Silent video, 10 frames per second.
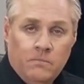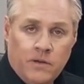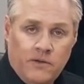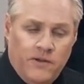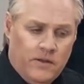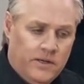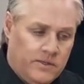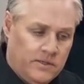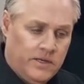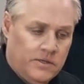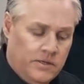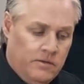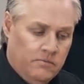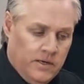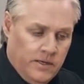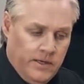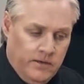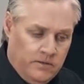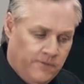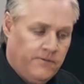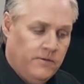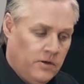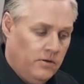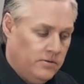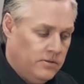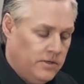But I felt like there's actually really different cultures.